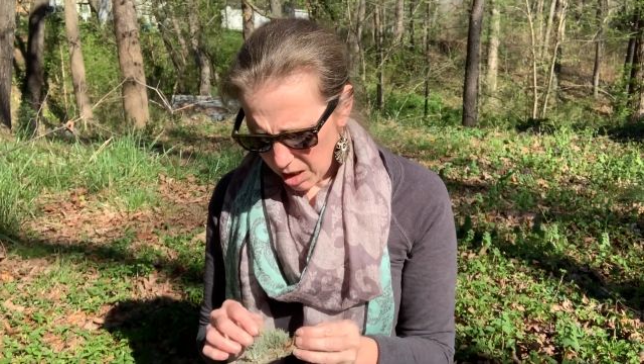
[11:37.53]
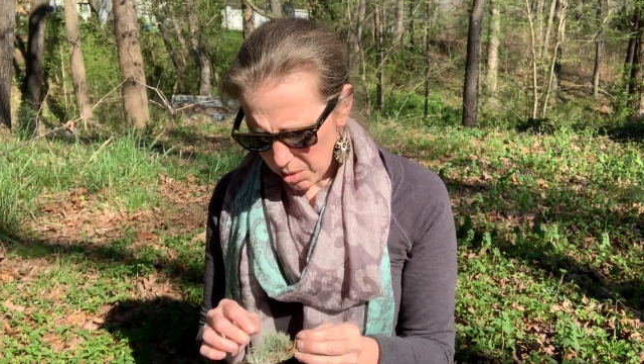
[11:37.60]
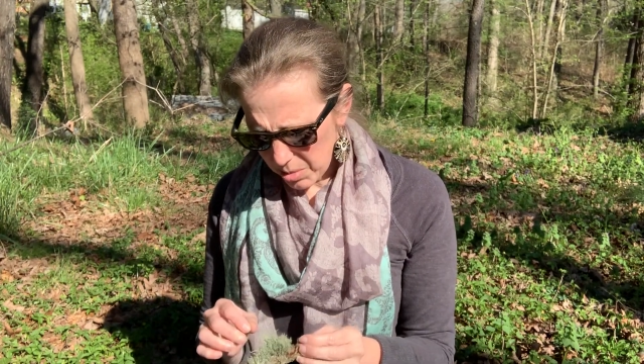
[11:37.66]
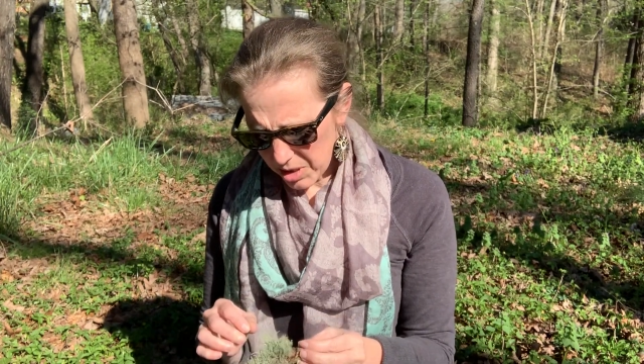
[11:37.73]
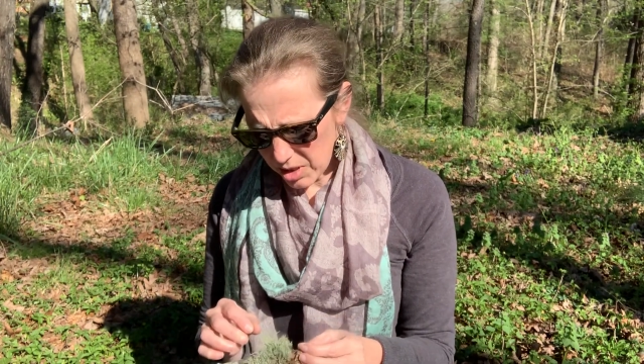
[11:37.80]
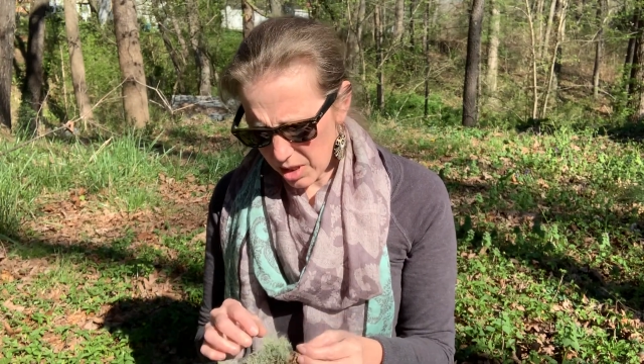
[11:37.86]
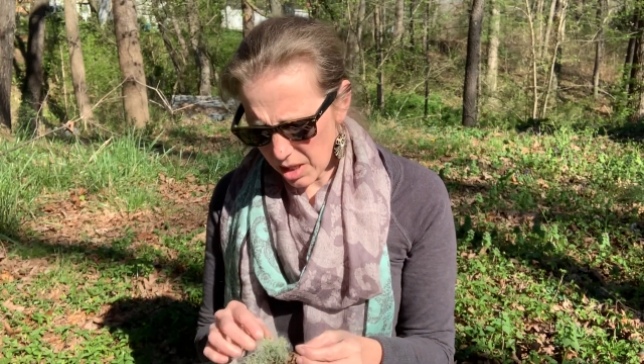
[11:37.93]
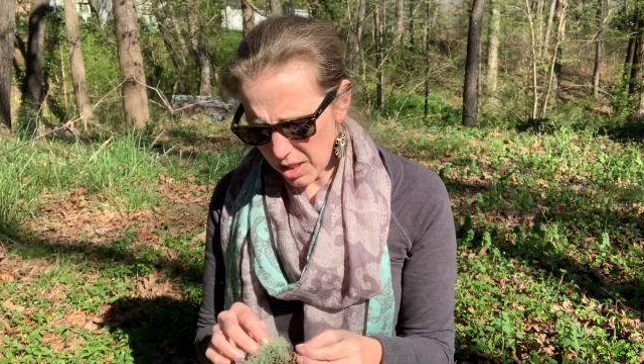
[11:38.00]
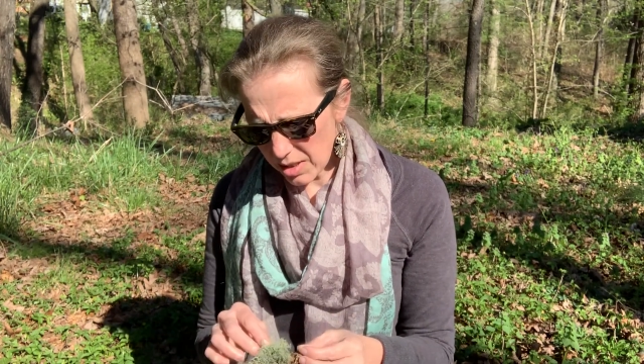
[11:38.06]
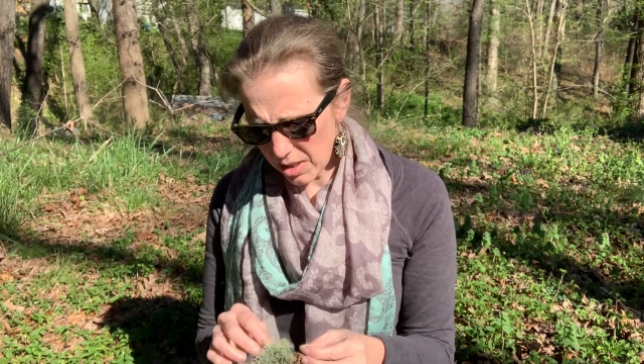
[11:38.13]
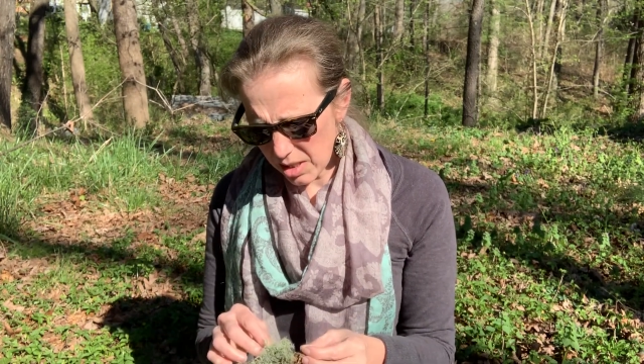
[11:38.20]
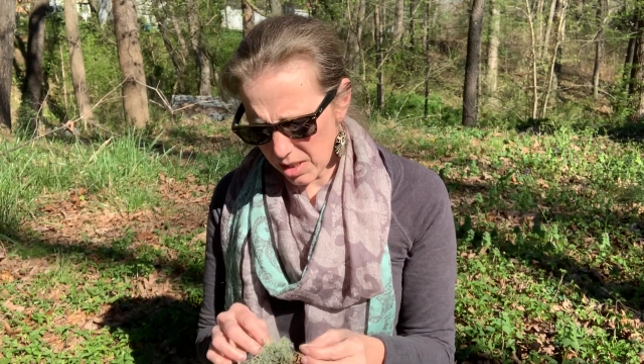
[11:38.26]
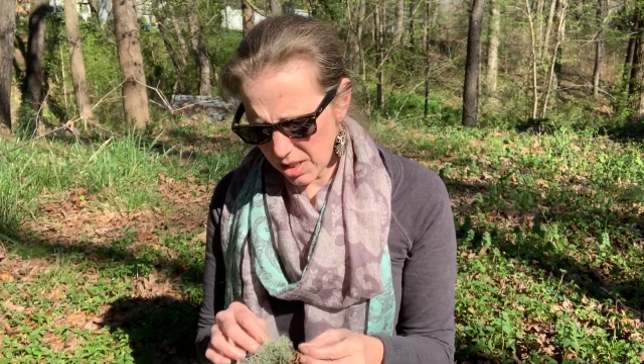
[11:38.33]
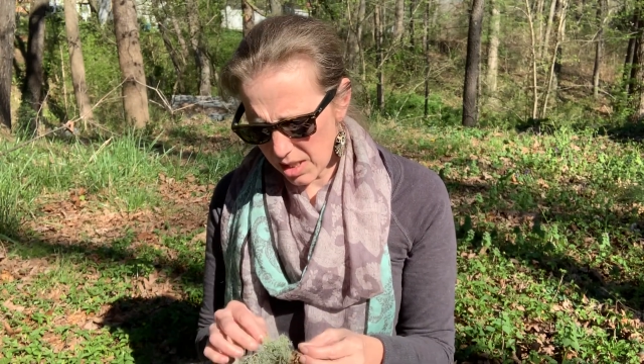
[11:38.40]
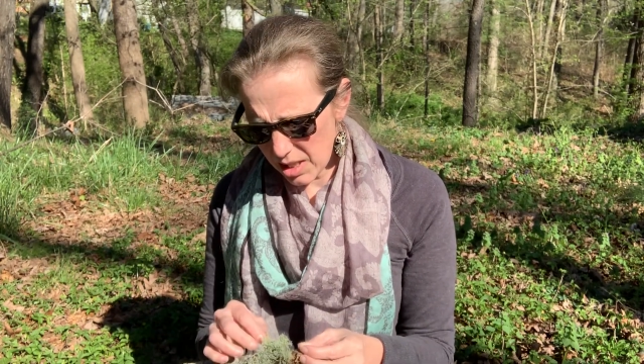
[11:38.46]
could be done as a
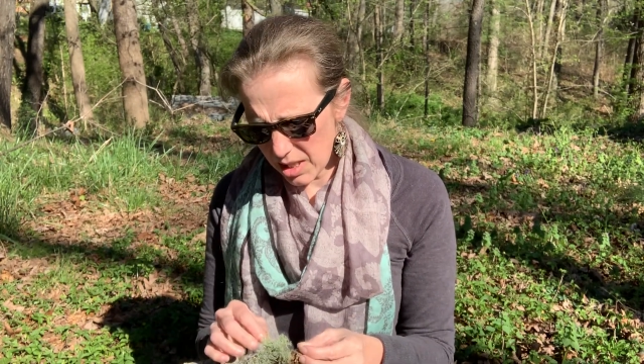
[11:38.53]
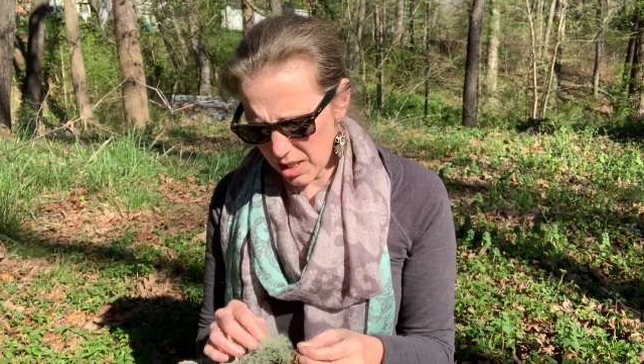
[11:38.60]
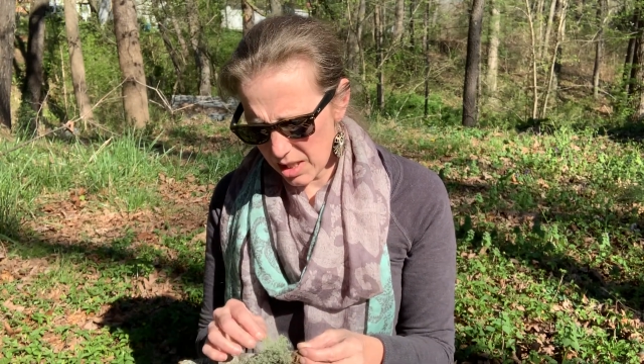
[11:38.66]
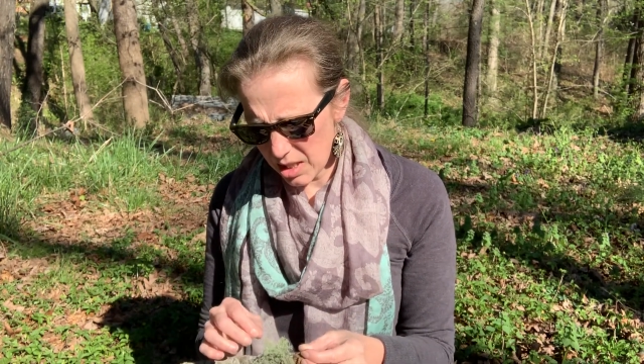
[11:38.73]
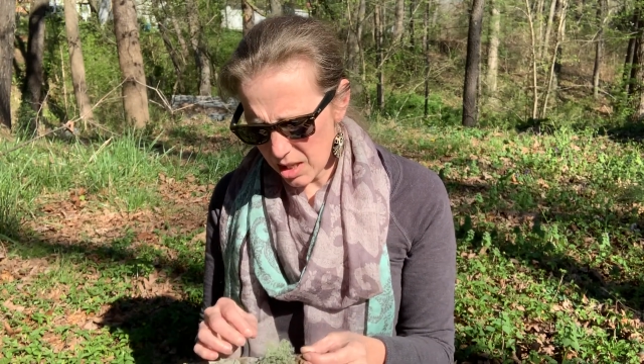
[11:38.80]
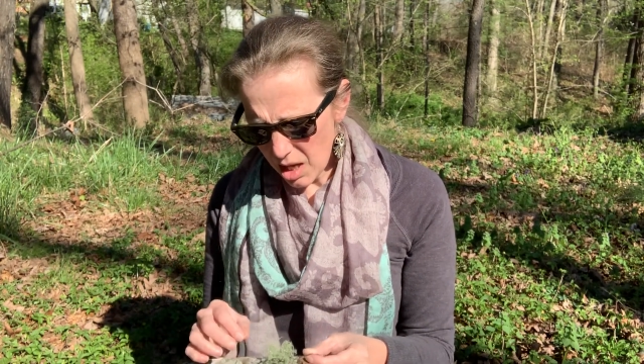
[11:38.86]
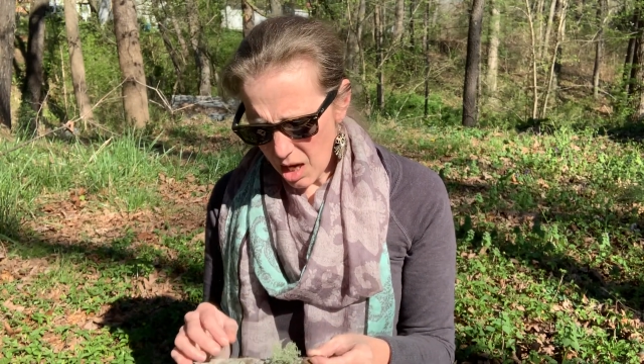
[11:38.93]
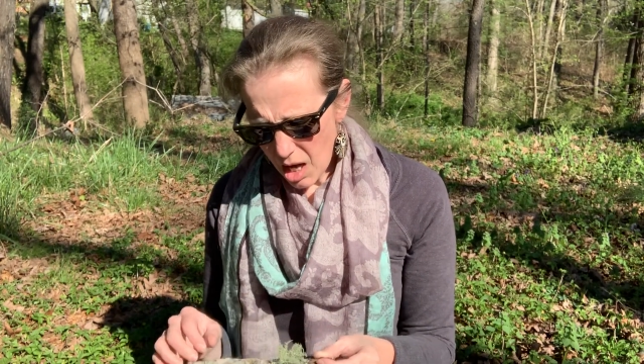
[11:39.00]
tea